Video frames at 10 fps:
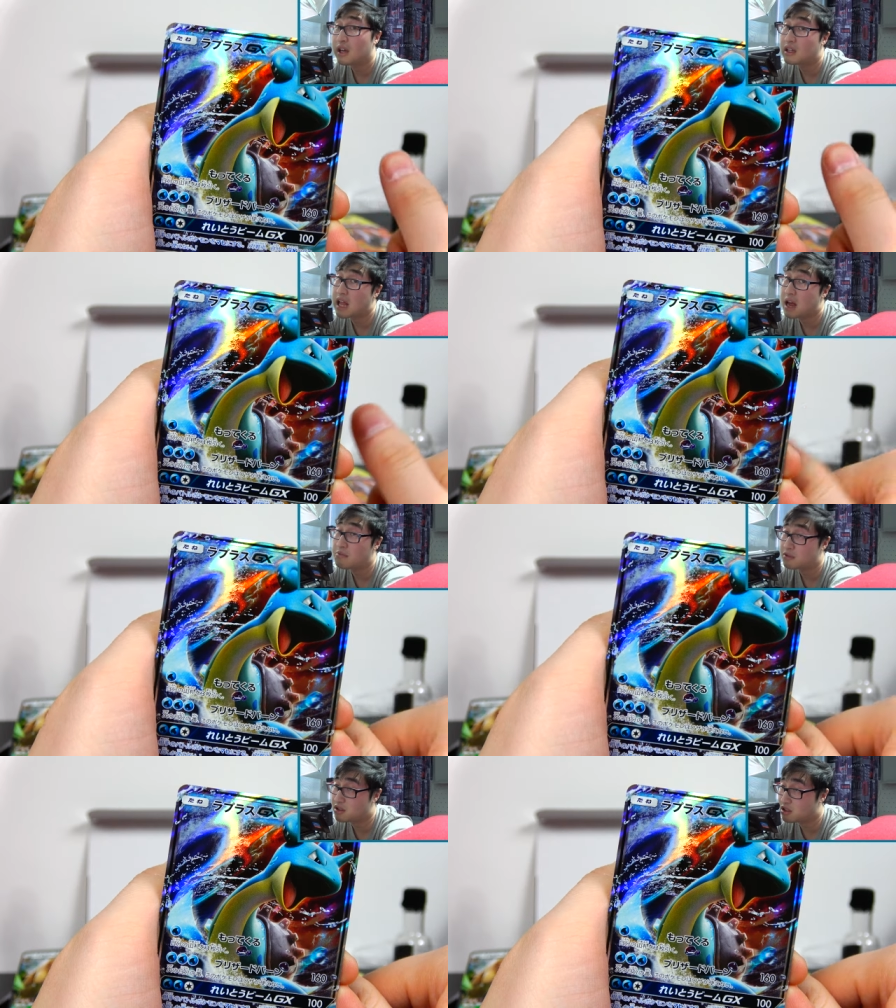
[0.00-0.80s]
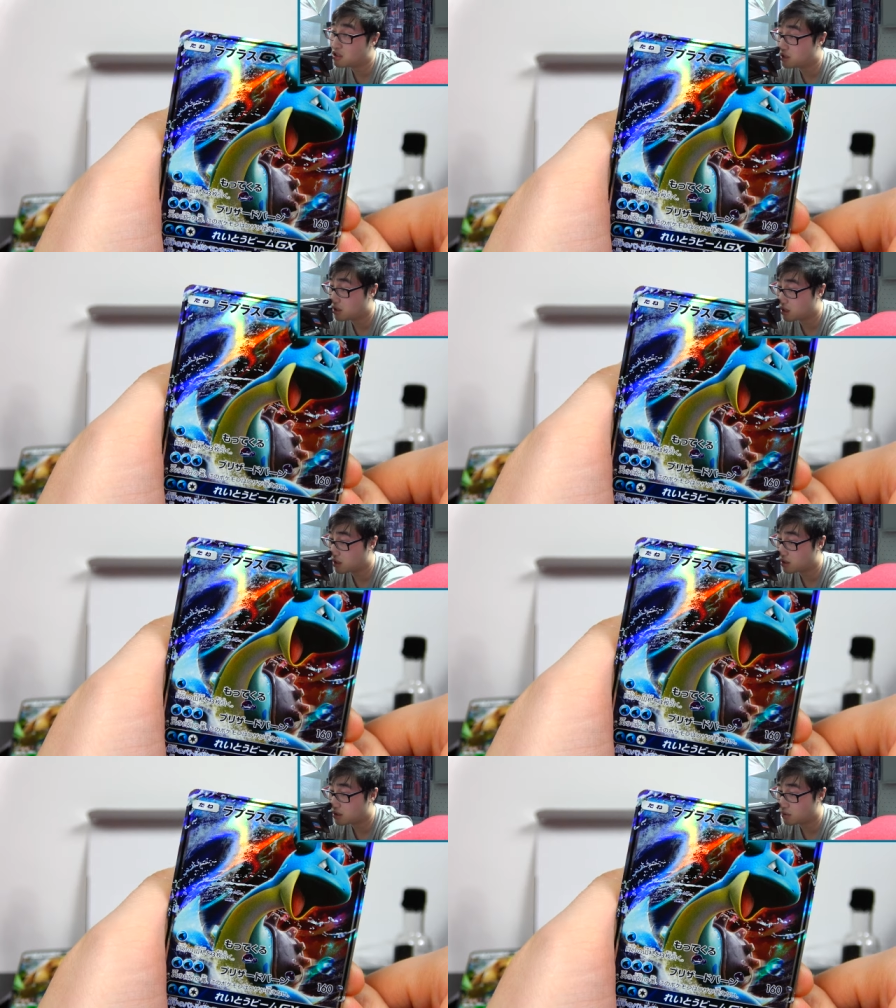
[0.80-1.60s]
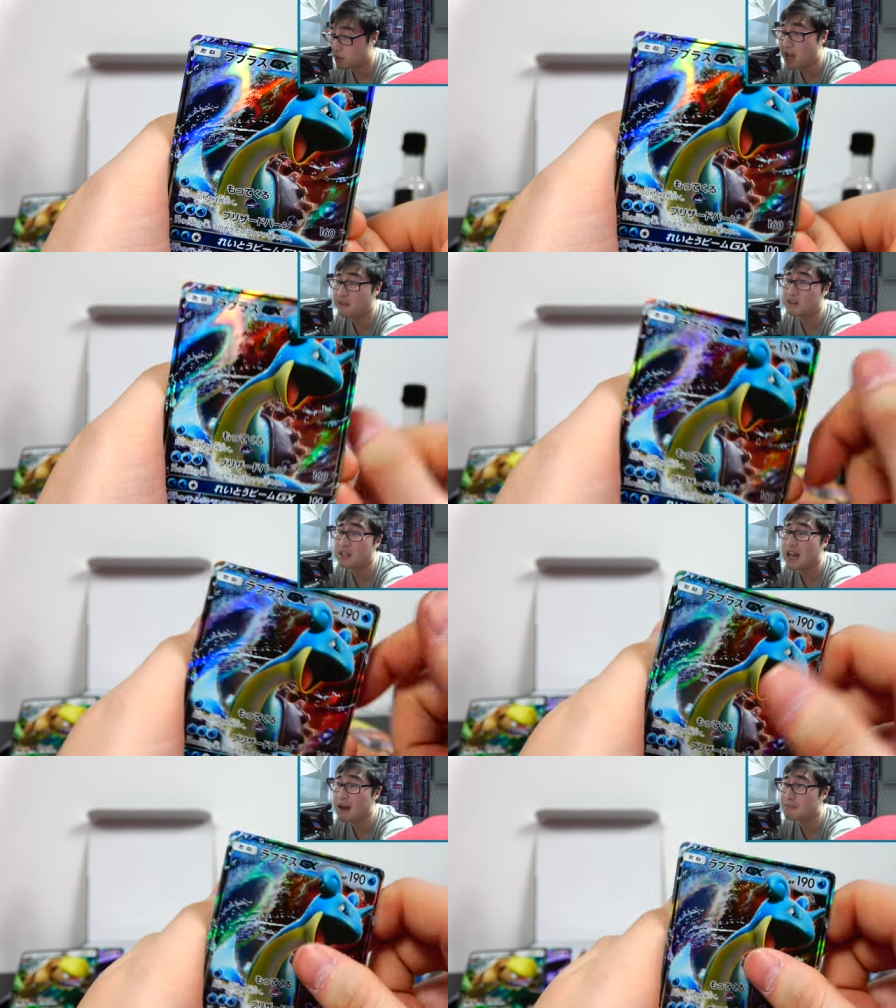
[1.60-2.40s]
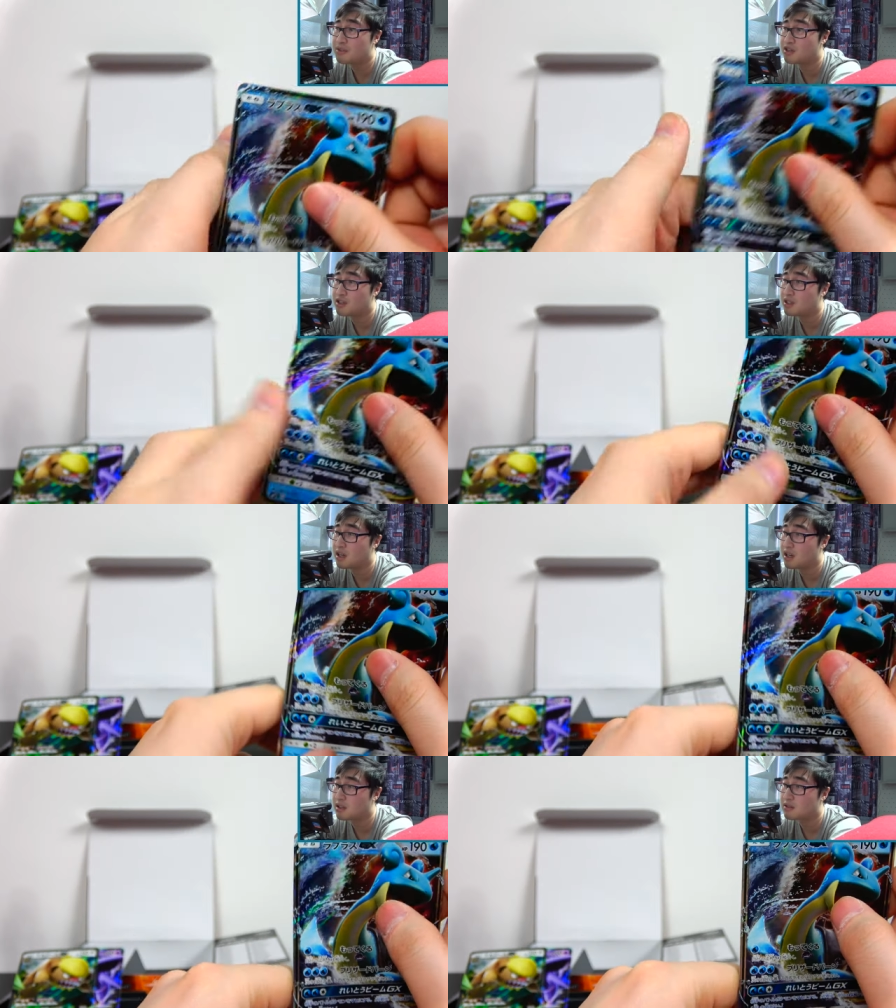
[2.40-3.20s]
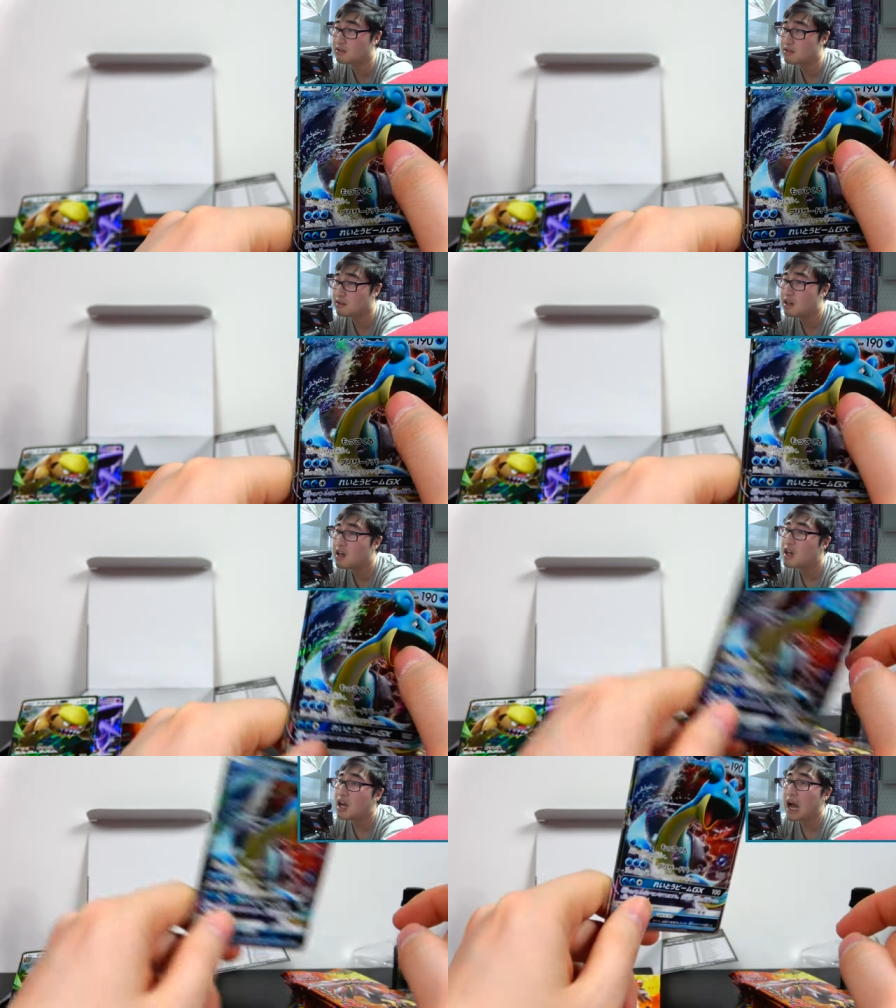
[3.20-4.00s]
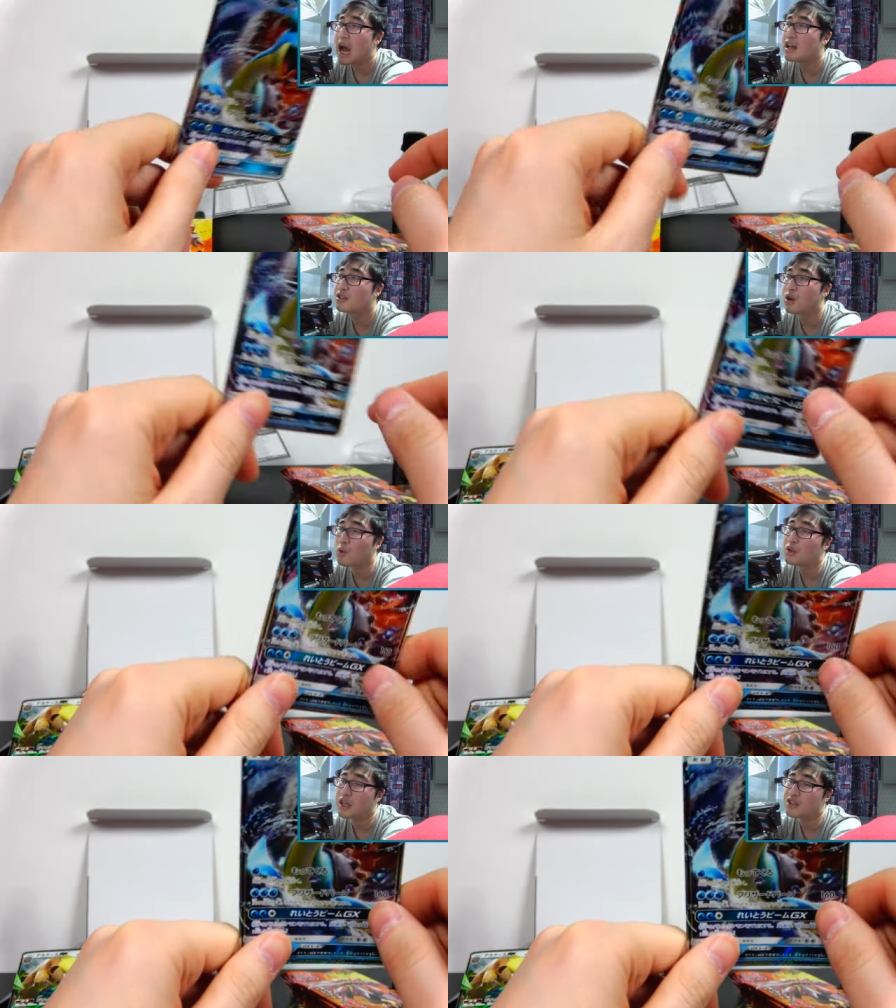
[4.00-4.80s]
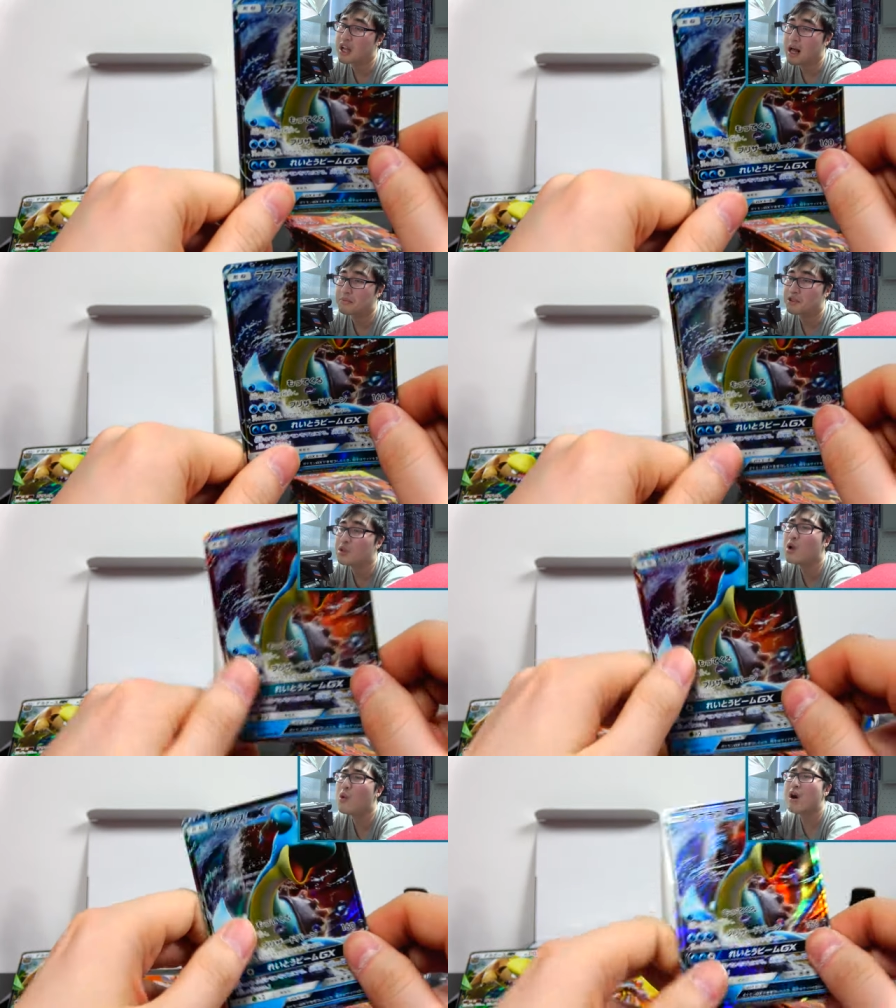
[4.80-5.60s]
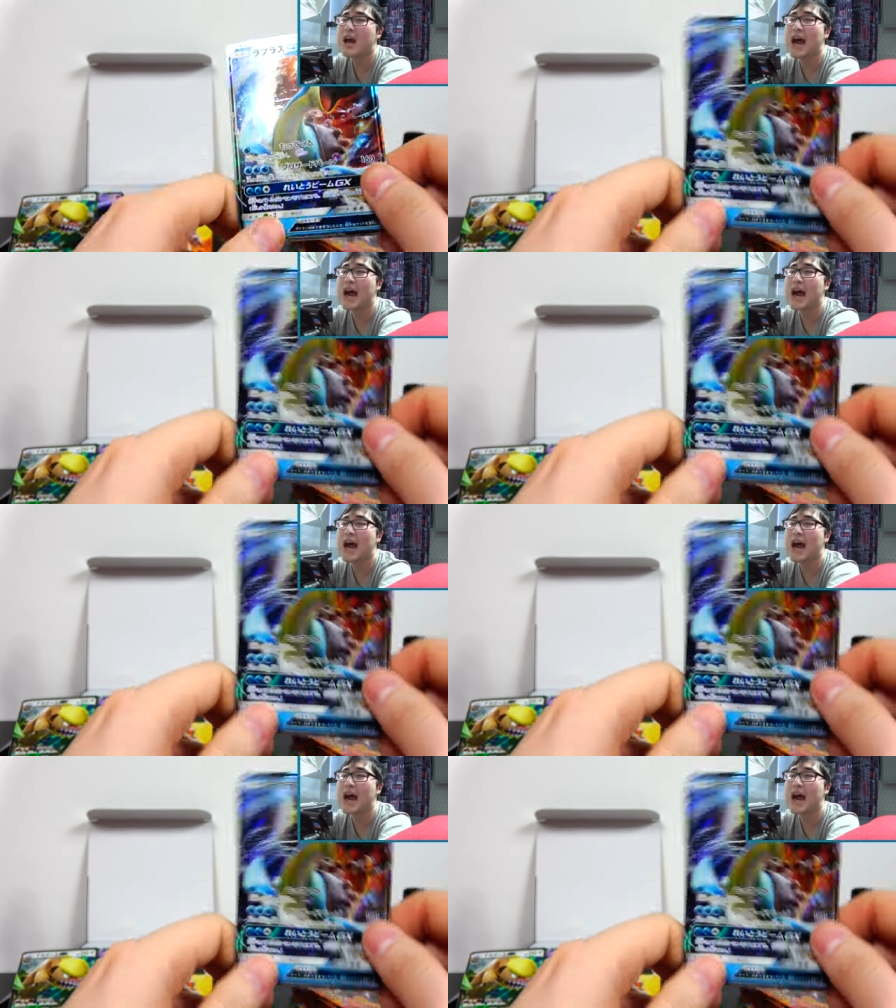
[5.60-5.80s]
a Lapras G X. We have a Lapras G X. I don't like that. But you know what?